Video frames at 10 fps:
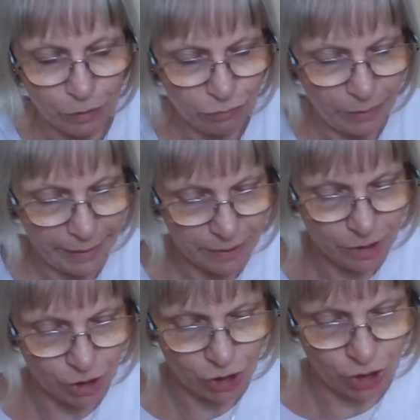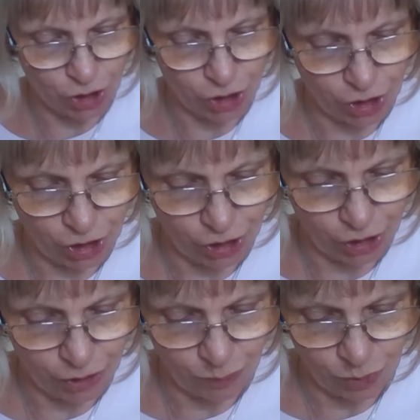Right,
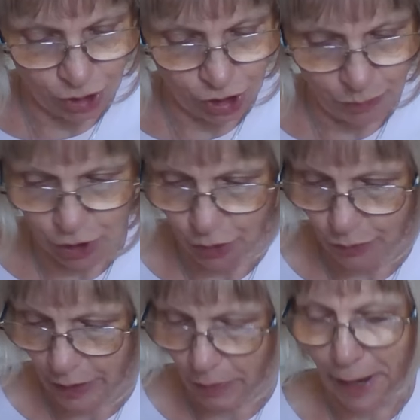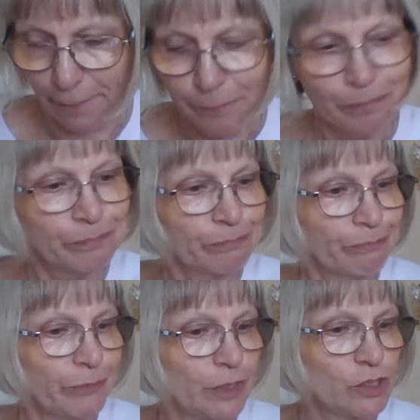so what shall we do now? Ah,
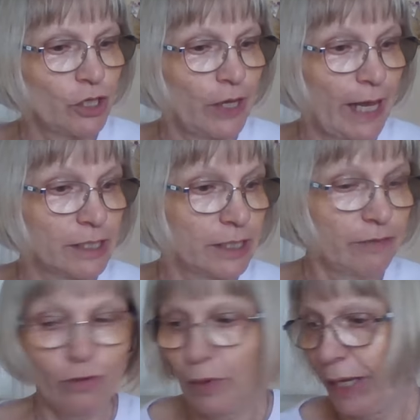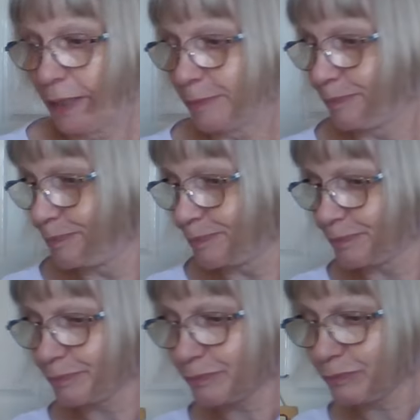so I had a giveaway,
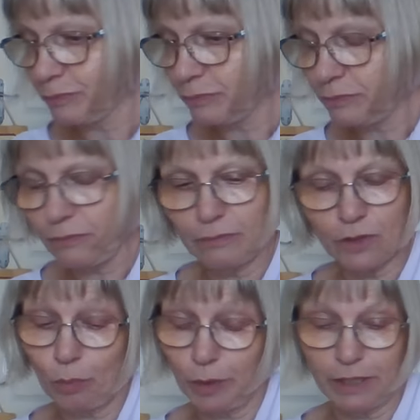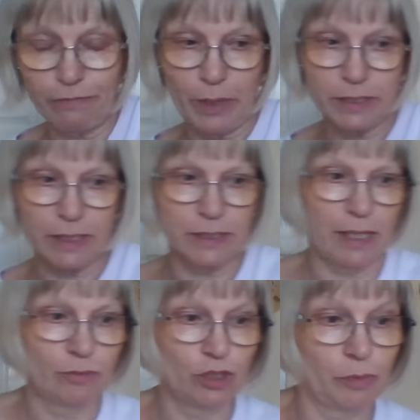a couple of giveaways last time, a